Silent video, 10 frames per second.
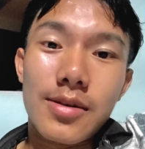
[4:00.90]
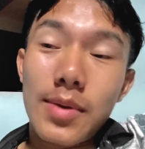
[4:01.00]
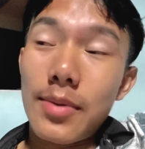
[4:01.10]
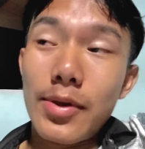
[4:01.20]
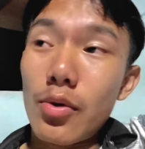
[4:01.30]

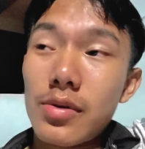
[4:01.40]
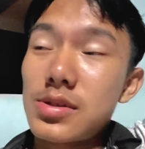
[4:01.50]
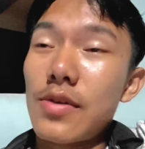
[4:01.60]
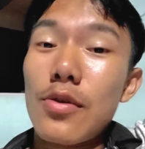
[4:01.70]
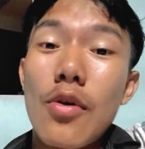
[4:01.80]
I'm gonna be
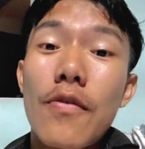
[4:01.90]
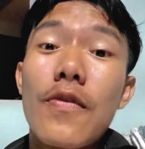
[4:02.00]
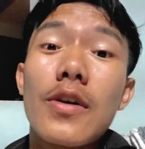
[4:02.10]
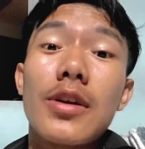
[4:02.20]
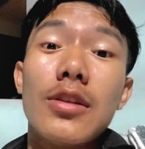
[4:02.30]
honest, you're
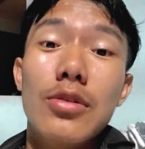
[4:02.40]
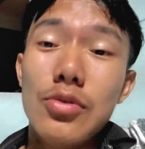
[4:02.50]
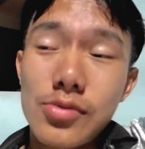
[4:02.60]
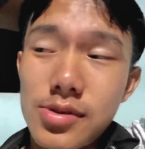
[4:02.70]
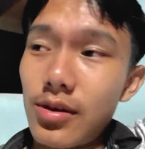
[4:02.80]

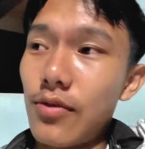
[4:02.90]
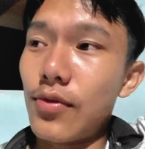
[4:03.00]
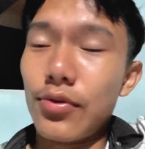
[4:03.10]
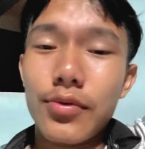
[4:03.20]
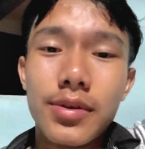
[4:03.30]
fucking losing
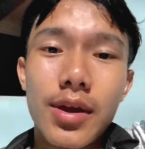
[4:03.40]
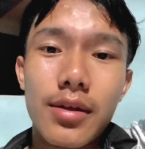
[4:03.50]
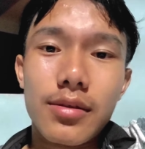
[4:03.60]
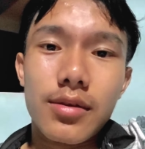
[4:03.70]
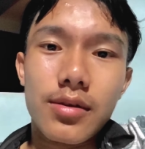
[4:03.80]
if you're doing
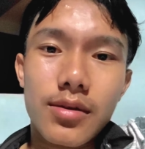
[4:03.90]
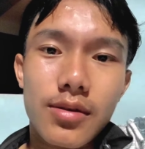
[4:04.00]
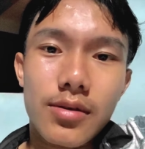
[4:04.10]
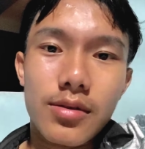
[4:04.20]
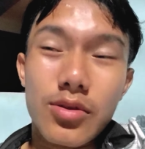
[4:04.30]
that.
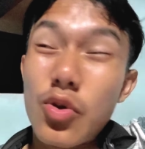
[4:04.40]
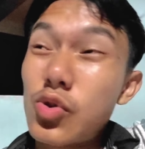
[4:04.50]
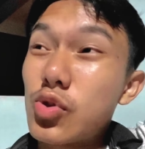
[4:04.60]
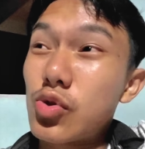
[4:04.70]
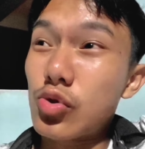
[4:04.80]

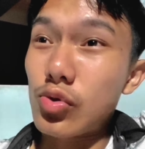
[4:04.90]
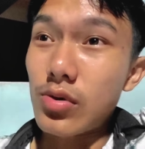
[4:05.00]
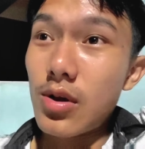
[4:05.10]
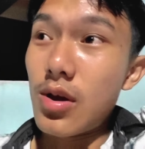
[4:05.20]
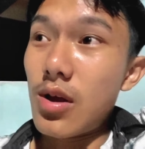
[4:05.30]

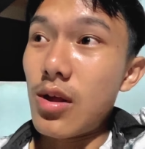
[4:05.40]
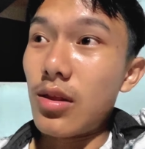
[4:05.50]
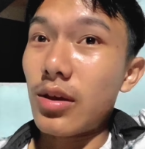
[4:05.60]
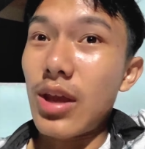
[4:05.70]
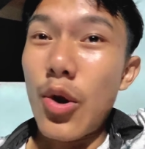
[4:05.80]
There's
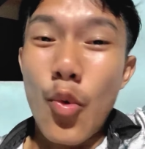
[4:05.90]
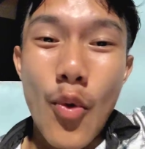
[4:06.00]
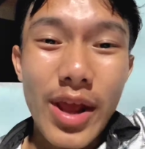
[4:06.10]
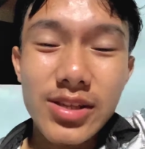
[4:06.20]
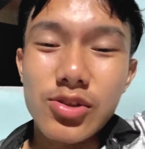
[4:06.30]
like a
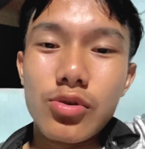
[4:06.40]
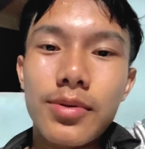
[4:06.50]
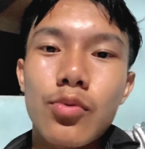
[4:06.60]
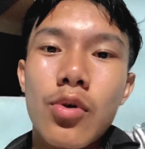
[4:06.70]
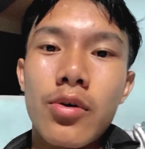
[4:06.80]
race
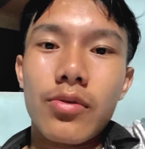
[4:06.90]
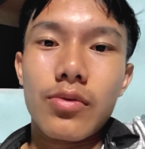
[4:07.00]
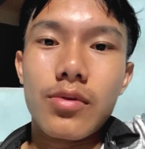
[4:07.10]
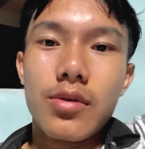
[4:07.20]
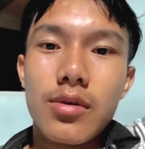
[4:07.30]
to be won.
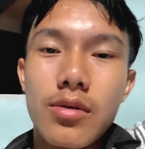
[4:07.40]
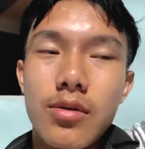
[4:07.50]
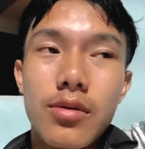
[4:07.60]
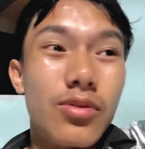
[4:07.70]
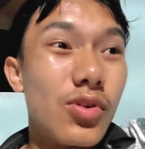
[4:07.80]

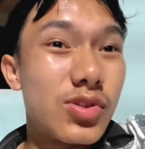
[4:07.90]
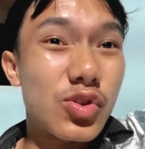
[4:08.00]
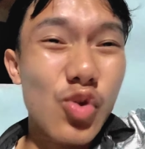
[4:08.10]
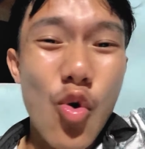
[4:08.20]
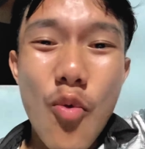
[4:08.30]
There's
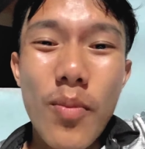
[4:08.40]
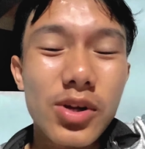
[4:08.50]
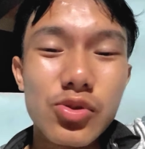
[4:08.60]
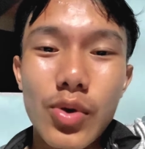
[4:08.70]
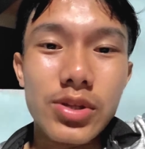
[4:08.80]
so
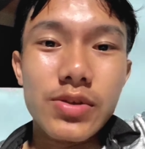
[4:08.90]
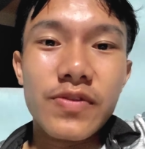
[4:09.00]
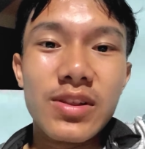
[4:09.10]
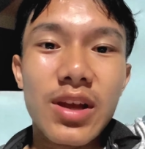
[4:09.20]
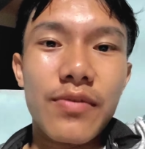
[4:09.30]
much to
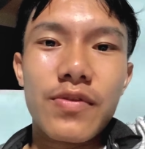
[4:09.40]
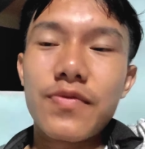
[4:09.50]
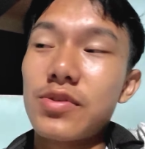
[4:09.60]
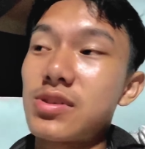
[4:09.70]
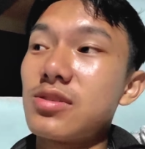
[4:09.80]
achieve in life
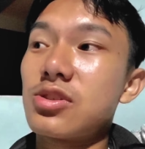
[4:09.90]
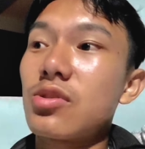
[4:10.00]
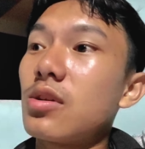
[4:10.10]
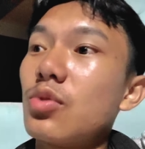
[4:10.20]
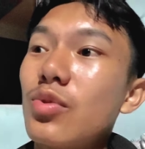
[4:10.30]
if you're still
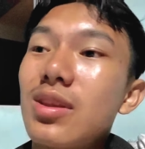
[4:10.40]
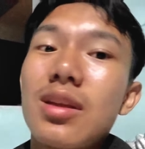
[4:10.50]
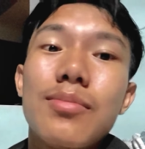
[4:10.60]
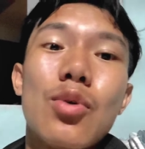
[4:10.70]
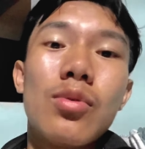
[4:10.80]
struggling with
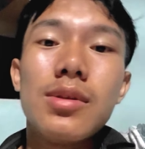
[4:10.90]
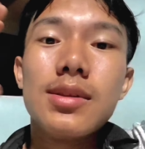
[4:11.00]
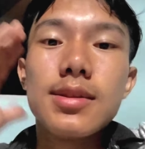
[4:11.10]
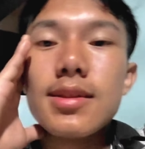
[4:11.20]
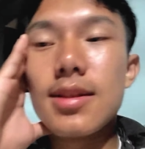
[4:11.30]
that, bro.
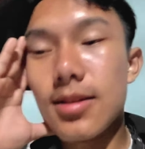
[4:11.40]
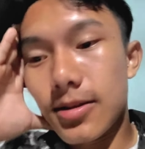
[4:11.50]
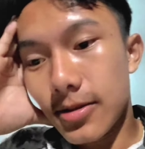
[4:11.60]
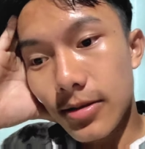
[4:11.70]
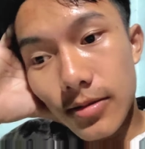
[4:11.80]

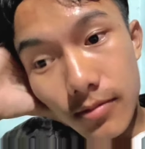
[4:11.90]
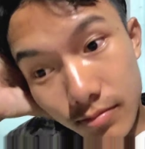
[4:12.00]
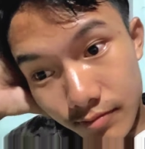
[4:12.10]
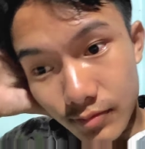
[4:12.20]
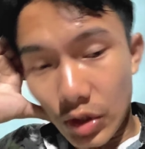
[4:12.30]

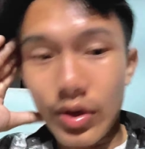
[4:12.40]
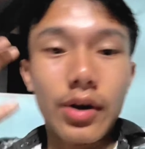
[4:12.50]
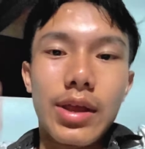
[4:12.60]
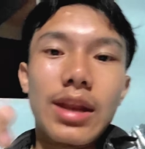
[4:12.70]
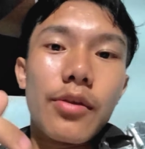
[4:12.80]
Hmm, you
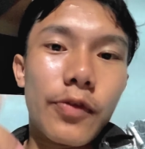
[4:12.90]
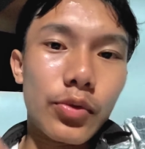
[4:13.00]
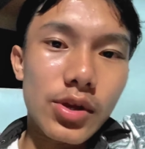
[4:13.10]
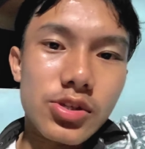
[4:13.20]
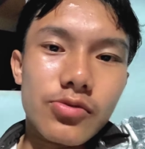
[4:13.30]
gotta get the
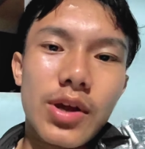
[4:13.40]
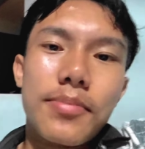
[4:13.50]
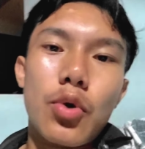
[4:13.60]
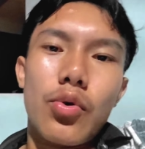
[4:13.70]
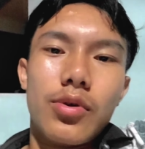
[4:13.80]
foundation
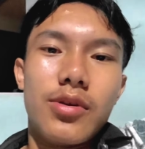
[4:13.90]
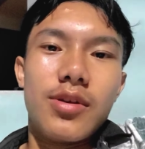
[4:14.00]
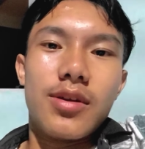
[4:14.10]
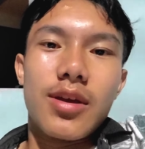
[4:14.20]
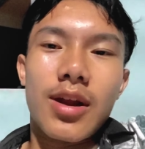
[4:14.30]
right, bro.
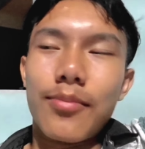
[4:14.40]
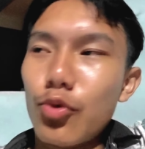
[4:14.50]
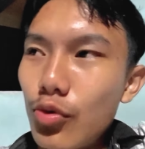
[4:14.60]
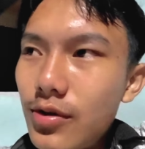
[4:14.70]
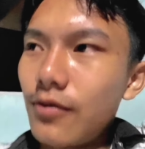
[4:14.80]
And
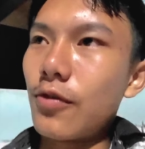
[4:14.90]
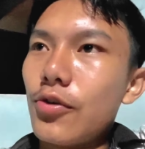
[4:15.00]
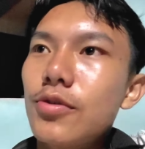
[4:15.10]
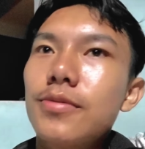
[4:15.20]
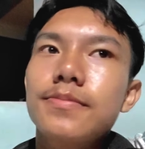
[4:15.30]
I'm rooting
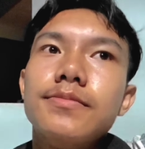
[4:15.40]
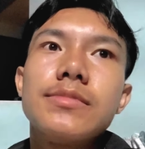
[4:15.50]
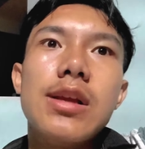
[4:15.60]
for you.